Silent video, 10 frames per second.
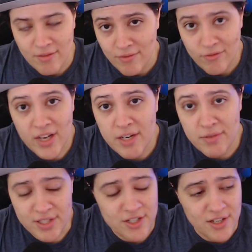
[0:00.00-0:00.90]
fight
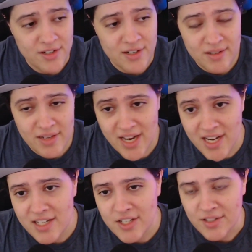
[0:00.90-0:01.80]
with each other, hate
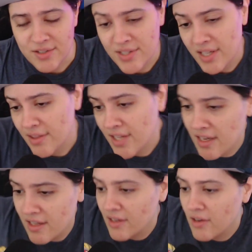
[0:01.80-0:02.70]
each other, so that they
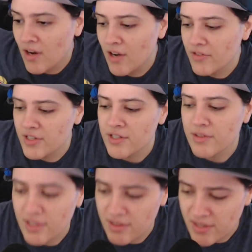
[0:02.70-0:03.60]
can go off and
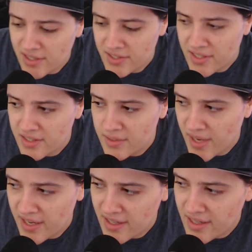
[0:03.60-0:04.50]
do their nonsense,
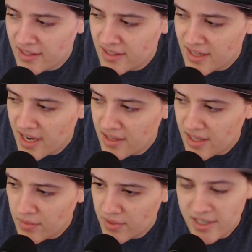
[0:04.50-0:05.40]
man. It's sad
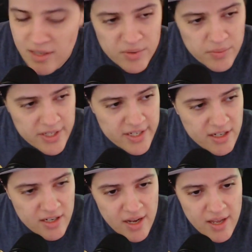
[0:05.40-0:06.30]
that we're here, but we're
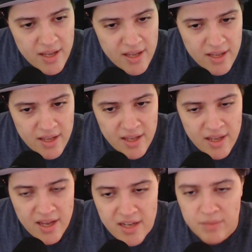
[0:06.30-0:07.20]
here.
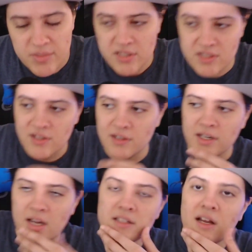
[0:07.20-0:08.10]
And I'm concerned,
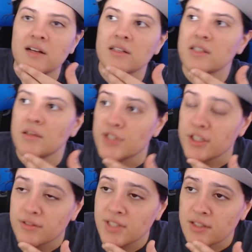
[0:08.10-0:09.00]
guys. Honestly, I'm
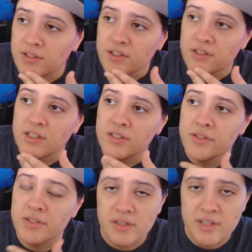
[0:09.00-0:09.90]
genuinely concerned. This
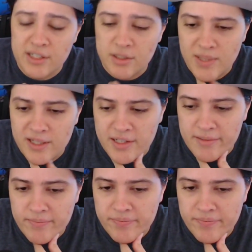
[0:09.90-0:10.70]
is an election period.